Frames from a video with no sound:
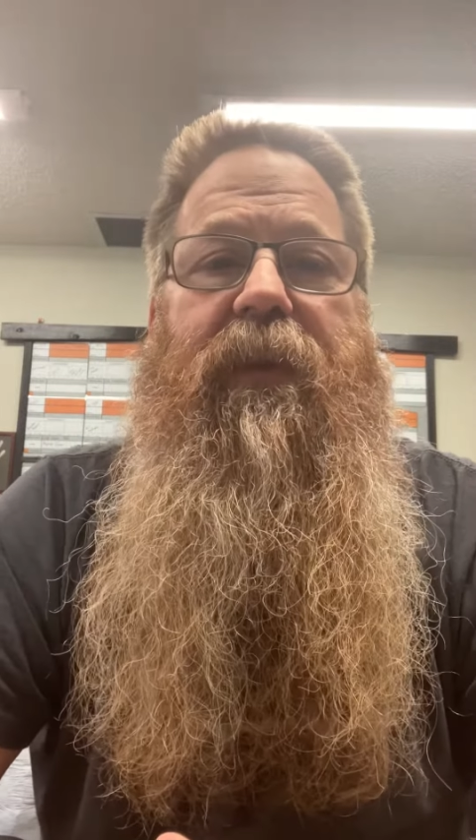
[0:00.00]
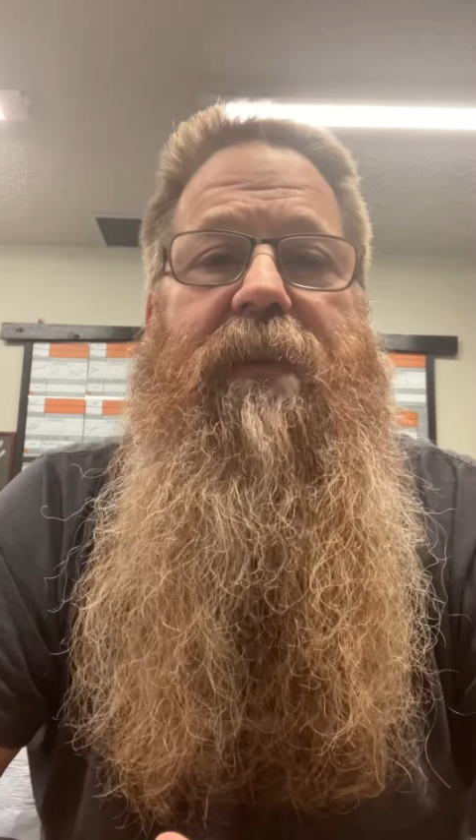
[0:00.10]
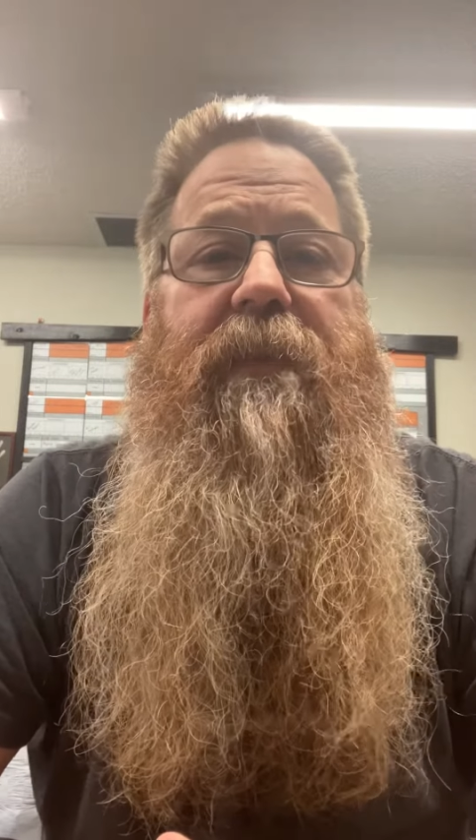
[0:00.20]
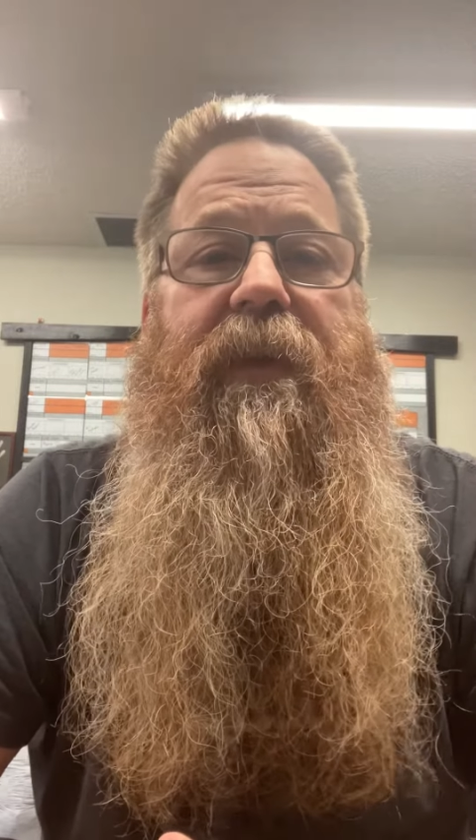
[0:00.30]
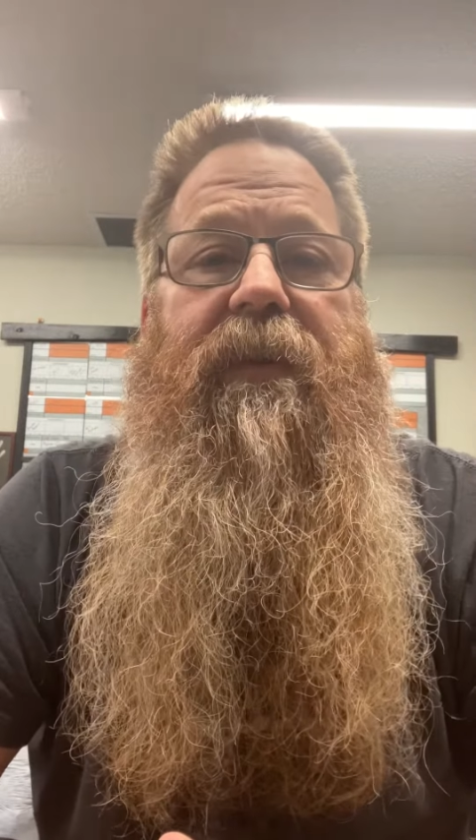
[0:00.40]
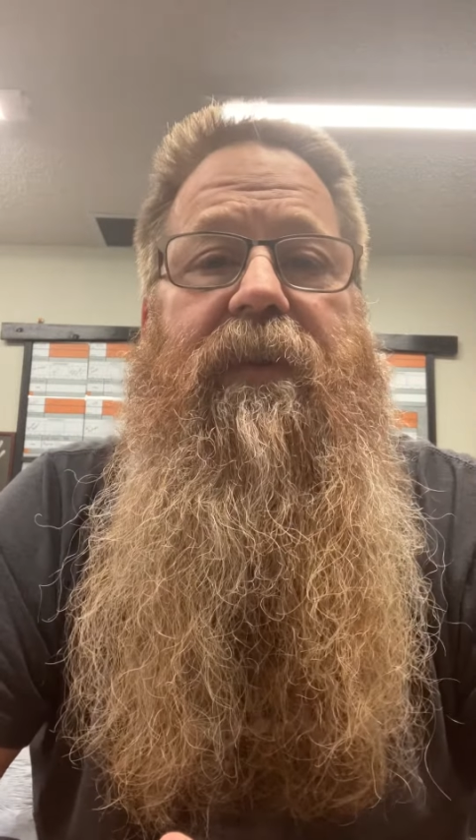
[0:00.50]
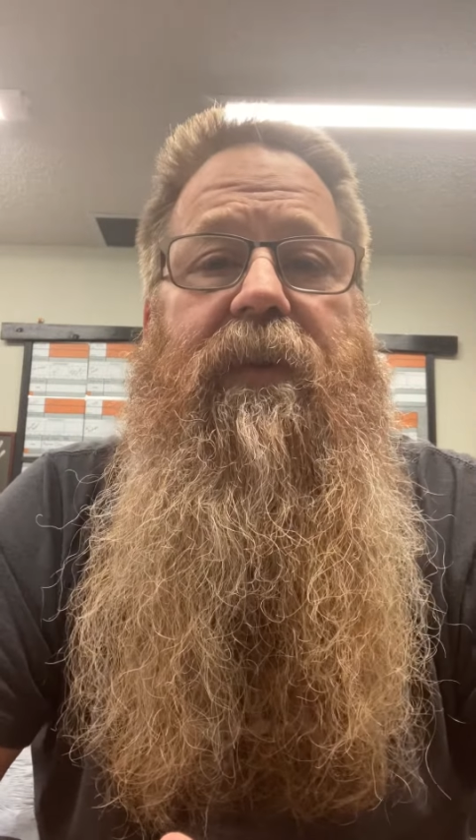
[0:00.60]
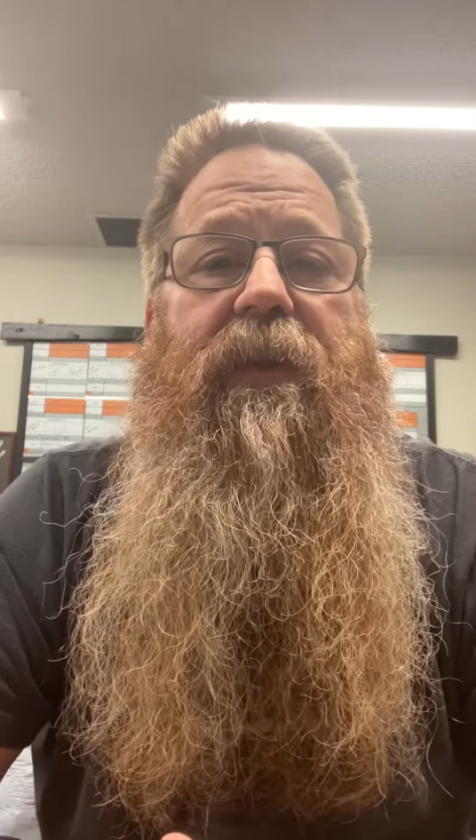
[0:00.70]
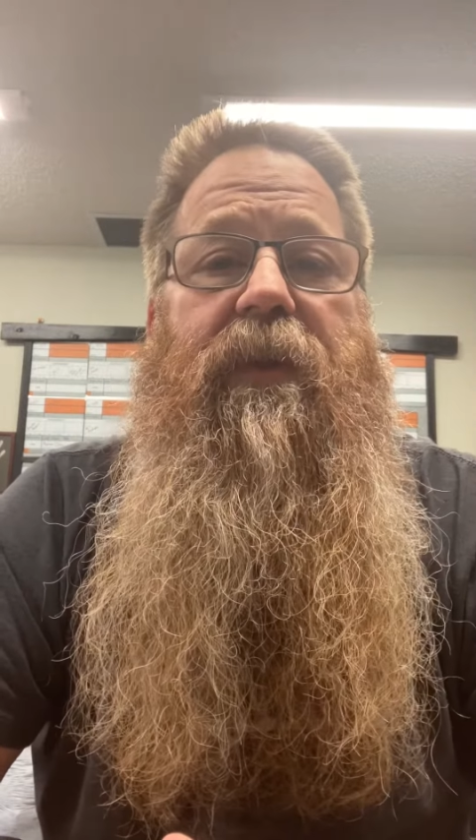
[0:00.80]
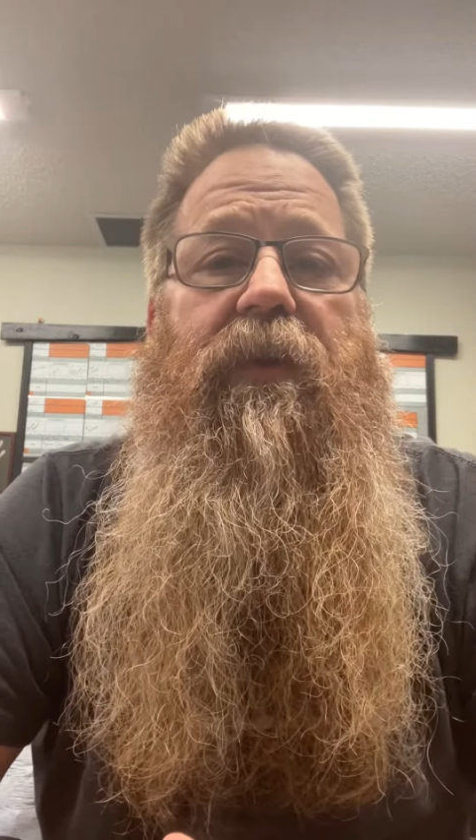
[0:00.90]
what he meant.
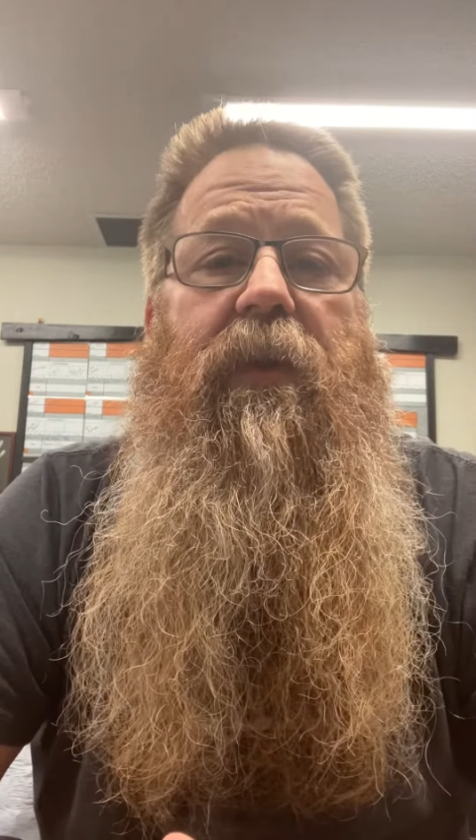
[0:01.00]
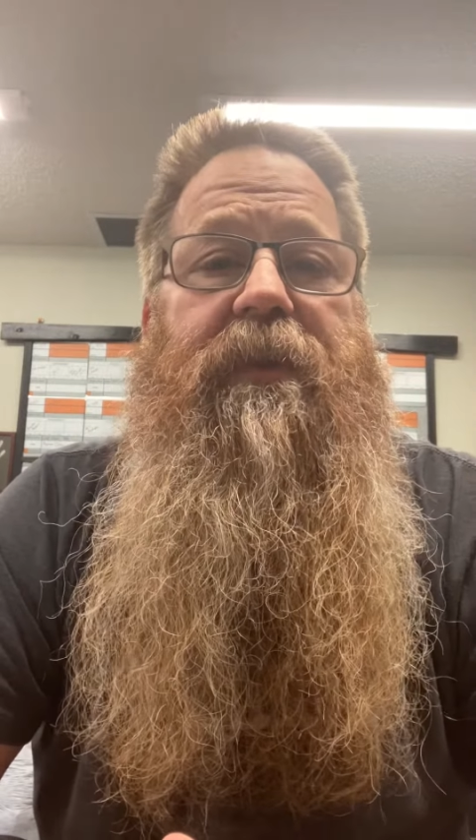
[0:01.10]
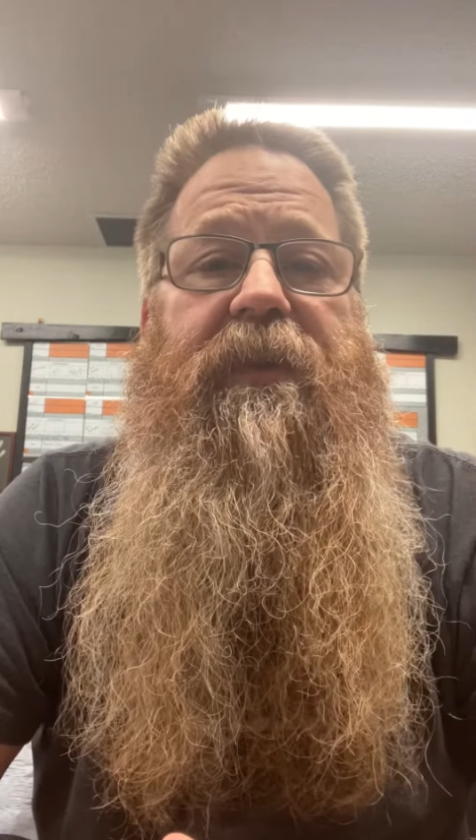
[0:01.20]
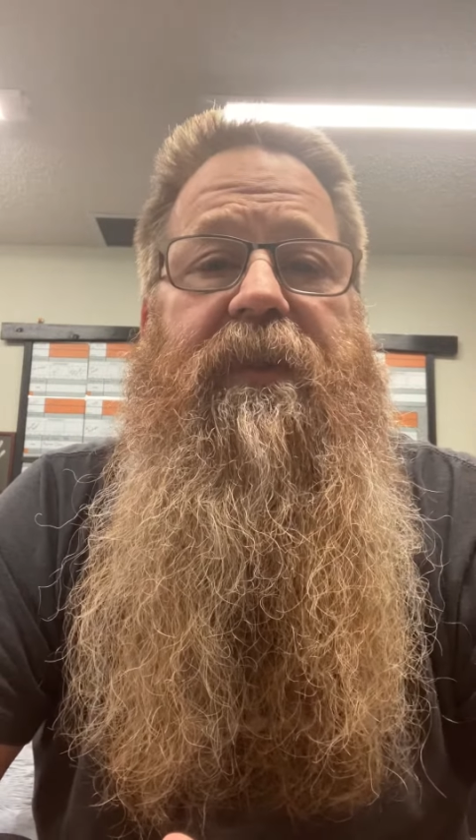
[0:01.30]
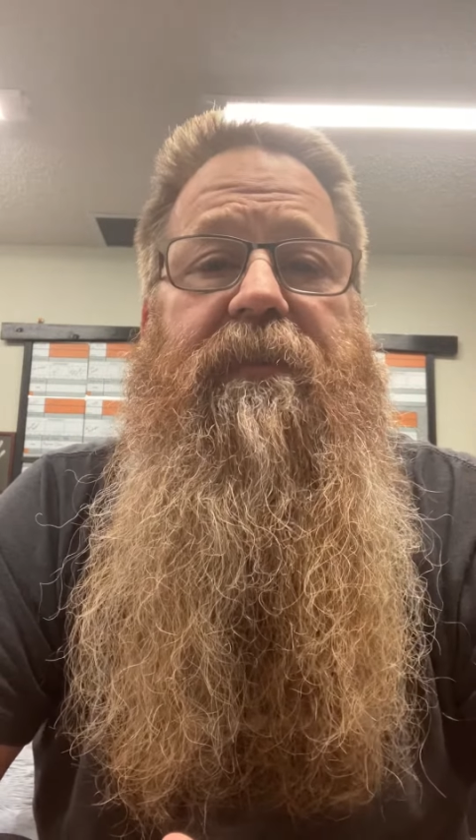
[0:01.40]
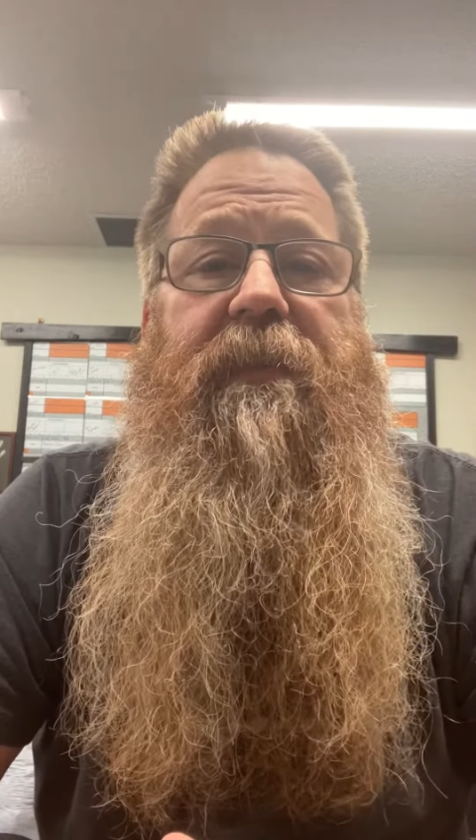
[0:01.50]
While Jesus